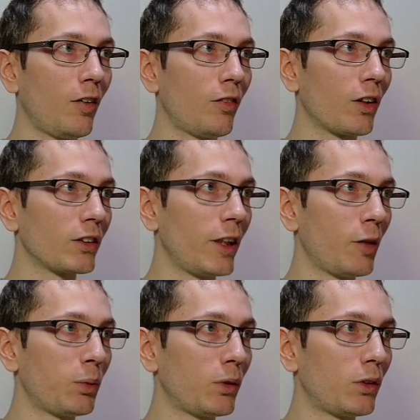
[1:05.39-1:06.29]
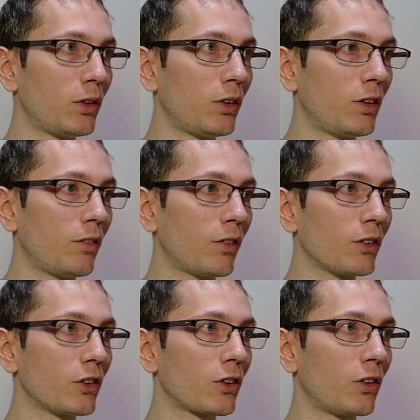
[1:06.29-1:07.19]
For example, if we were
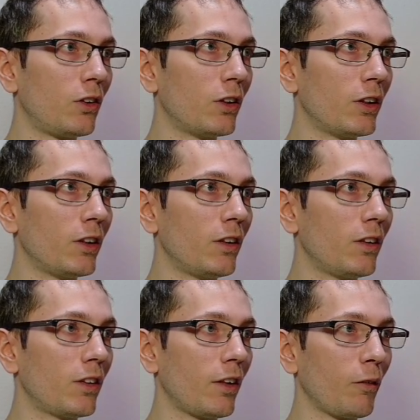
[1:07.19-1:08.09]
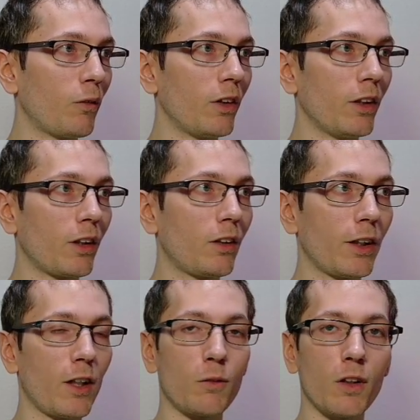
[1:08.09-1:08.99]
scrolling and we wanted to
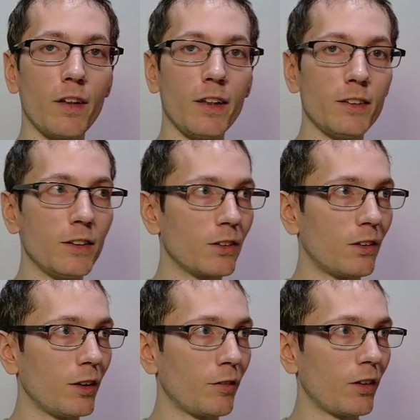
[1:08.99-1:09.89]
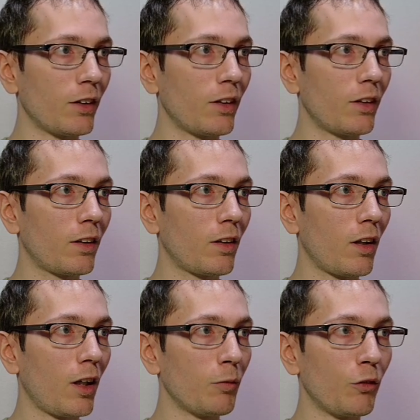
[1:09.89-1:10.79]
click on one of these are all different.
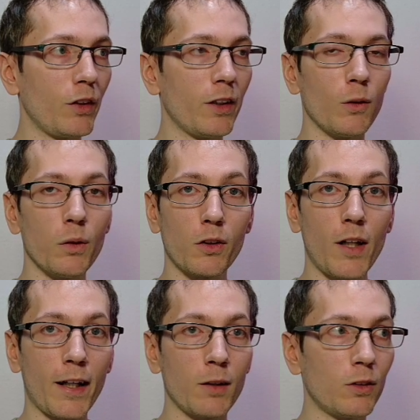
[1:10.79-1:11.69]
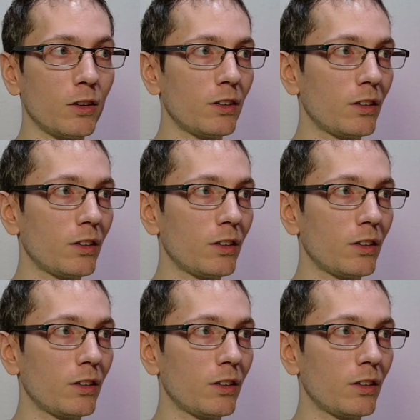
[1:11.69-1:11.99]
If we didn't know what Kraken was,